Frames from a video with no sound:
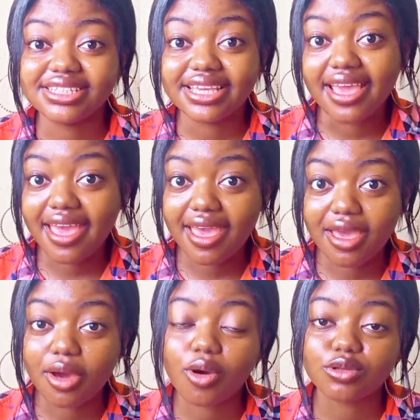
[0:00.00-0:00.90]
the
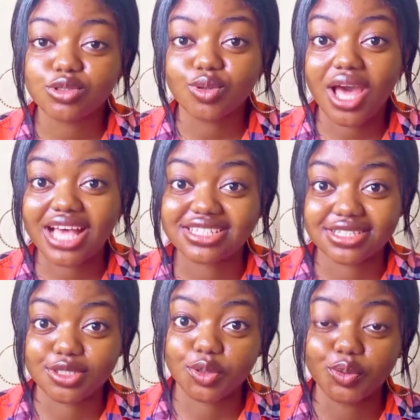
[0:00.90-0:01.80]
hair also
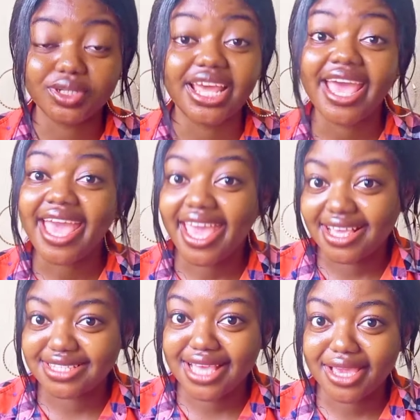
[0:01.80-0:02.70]
has its own
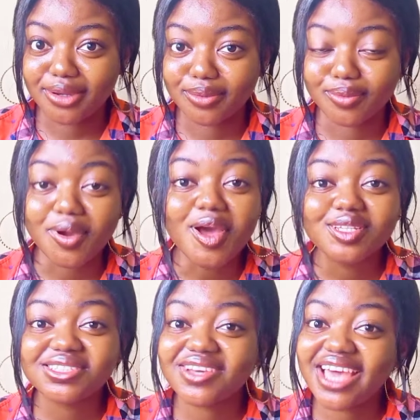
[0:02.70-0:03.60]
hair cycle.
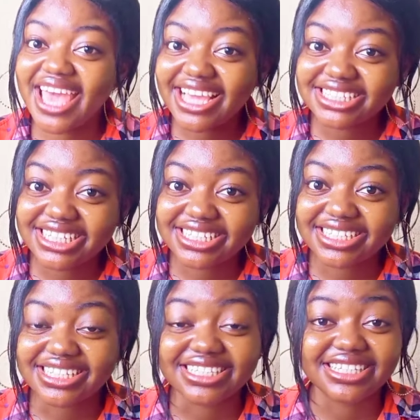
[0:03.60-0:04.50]
So hair
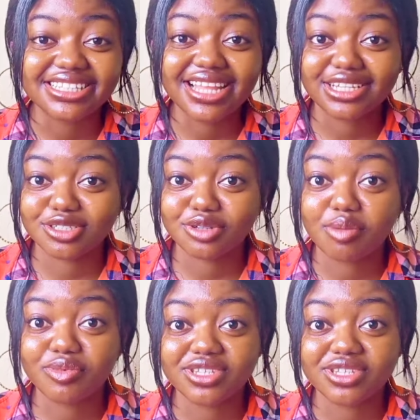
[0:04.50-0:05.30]
shedding is a natural